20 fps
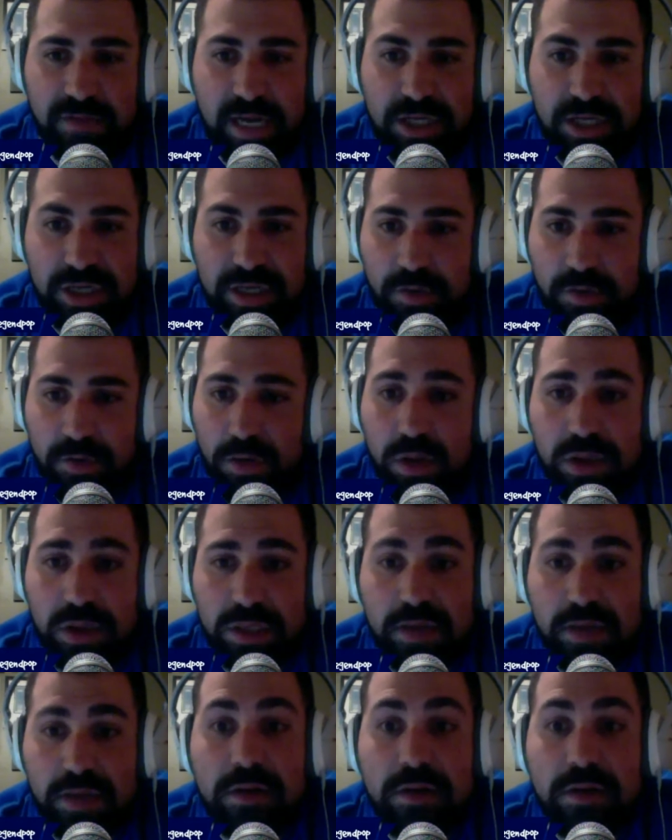year
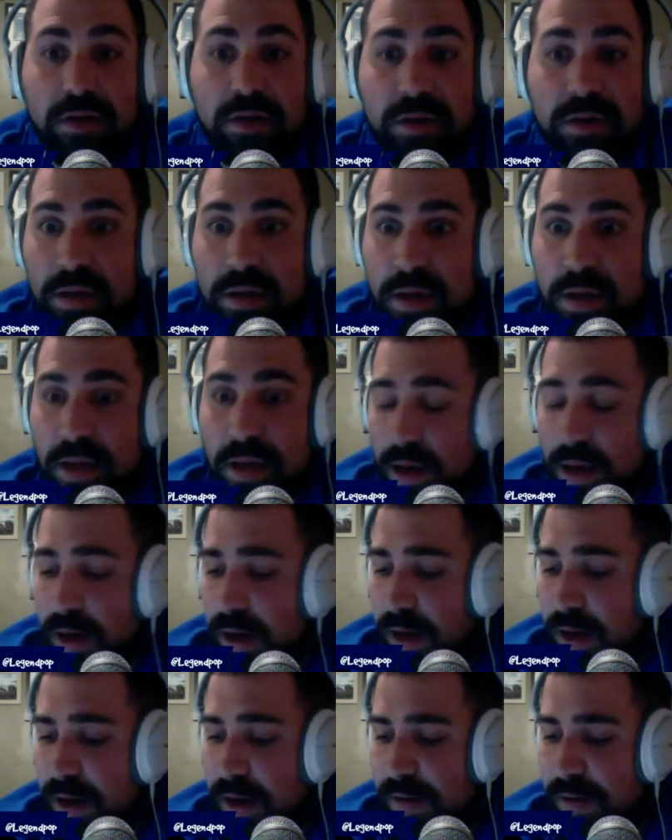also.
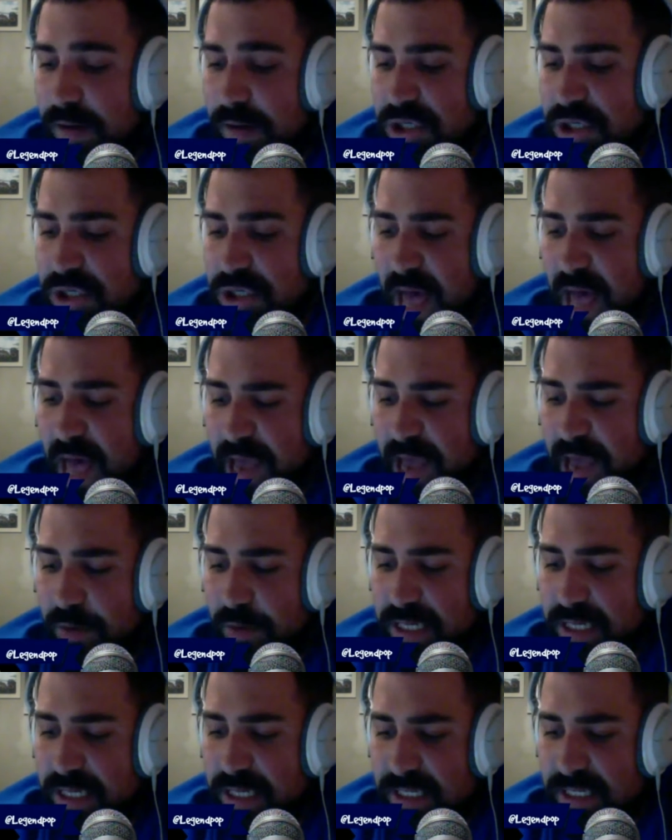They showed an
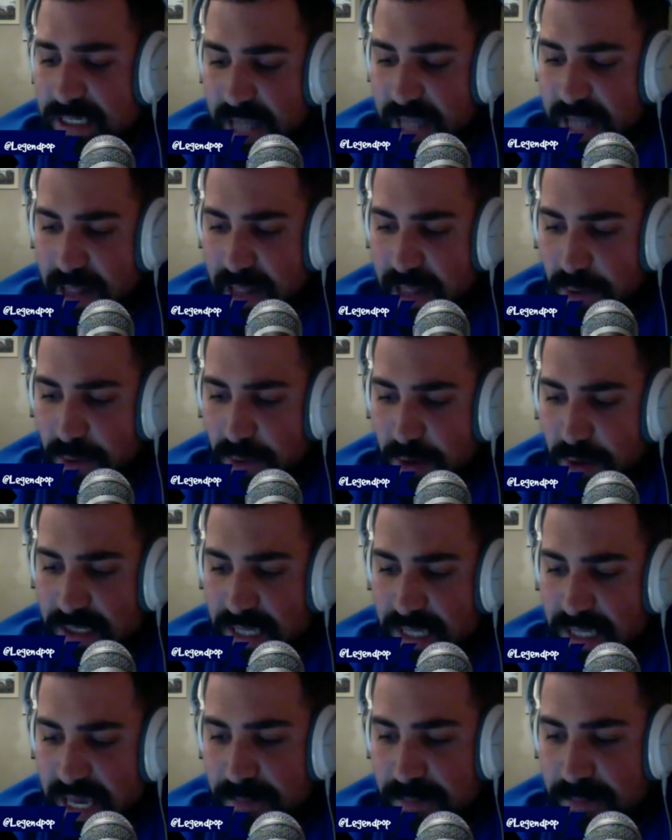iOS Kingdom Hearts
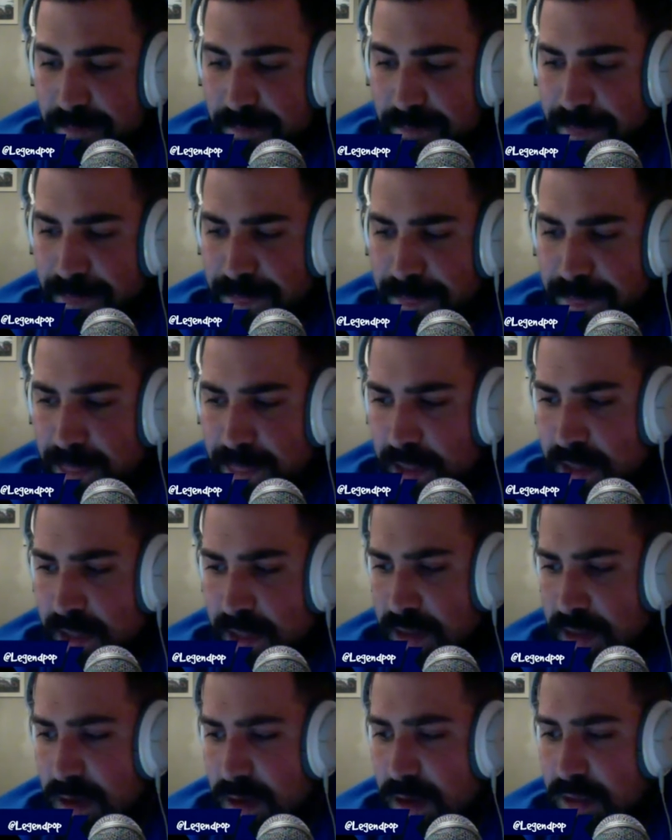game.
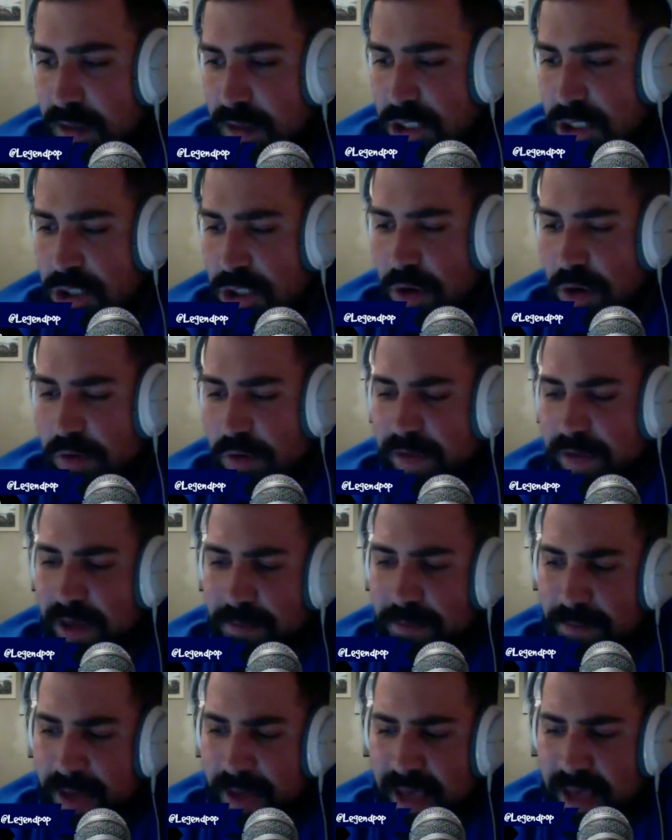They showed off
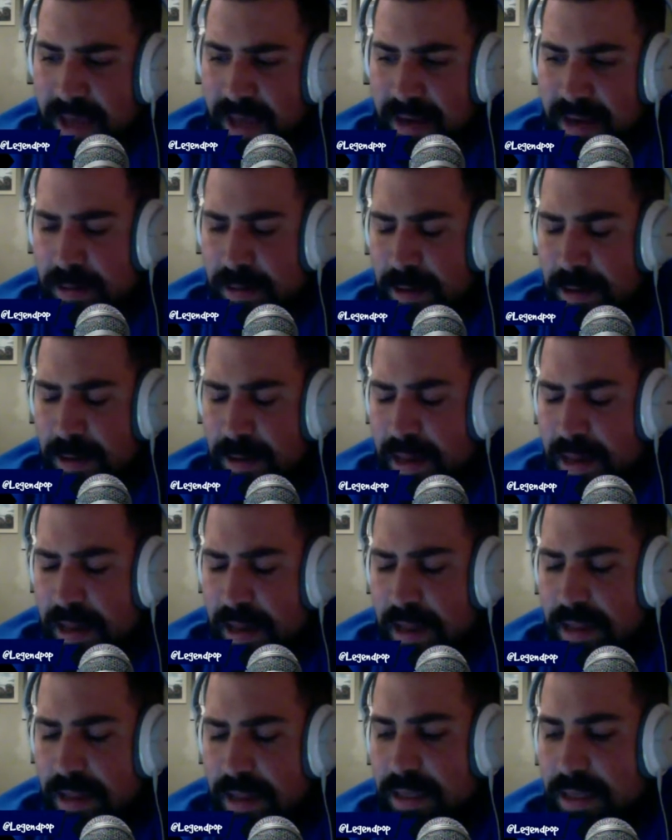Hitman.
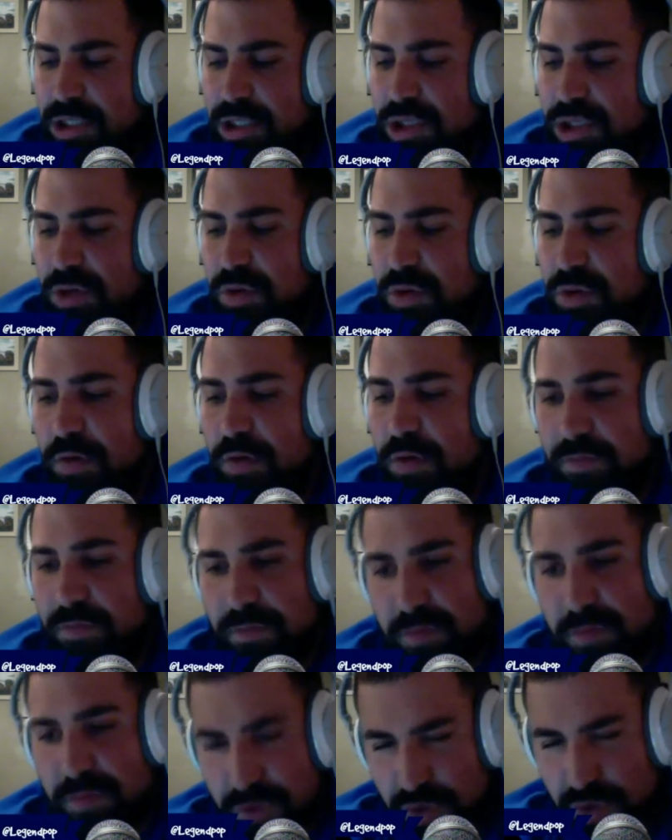They showed off
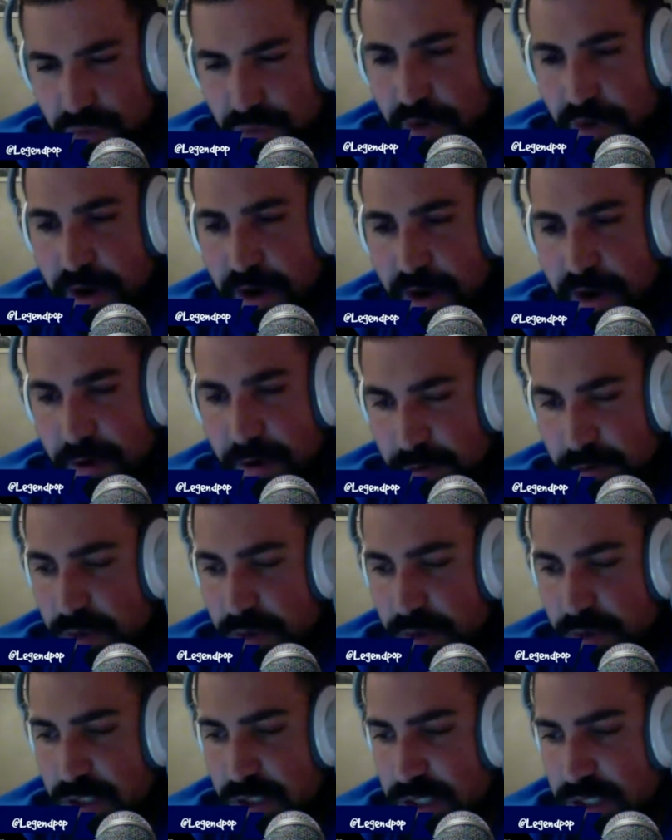Tomb Raider, which
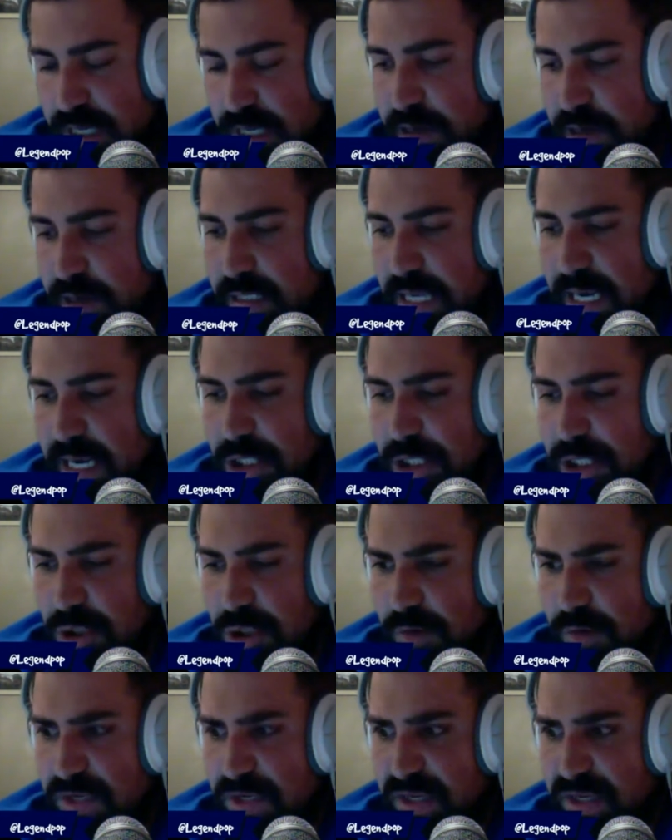is theirs, and they showed off
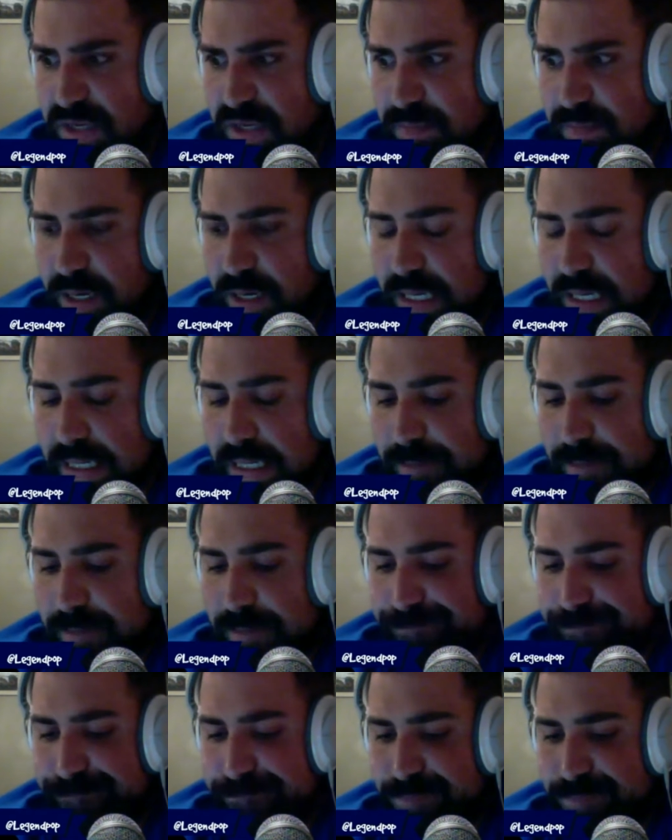some
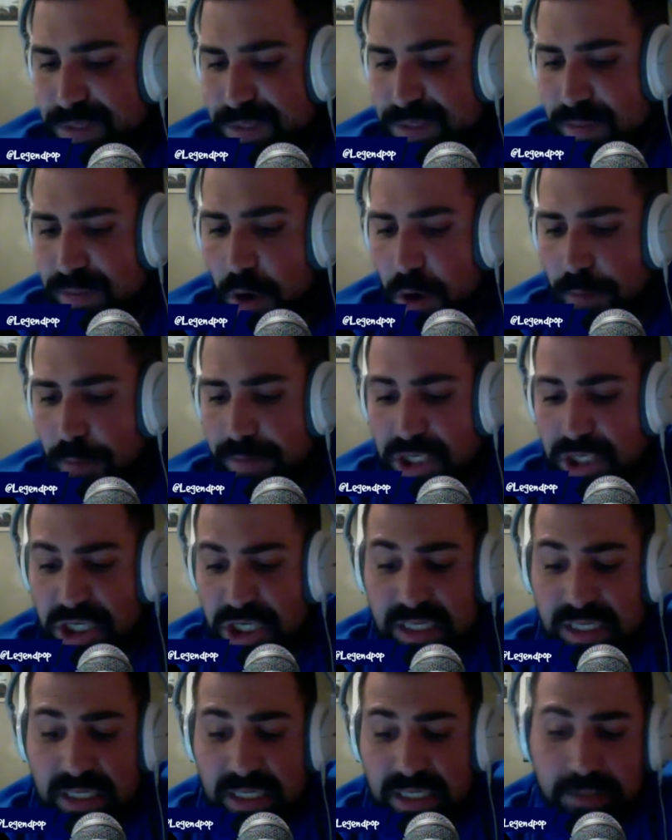
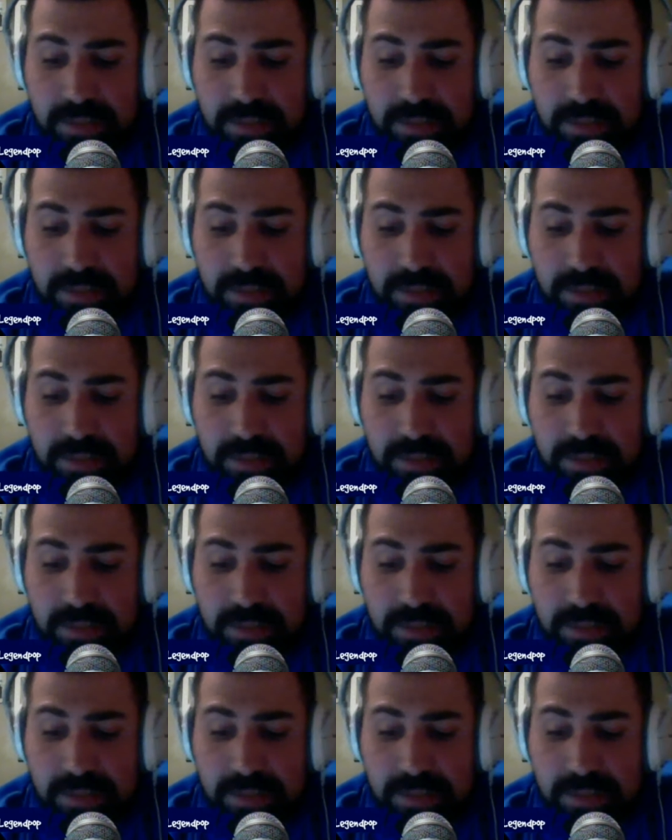RPGs,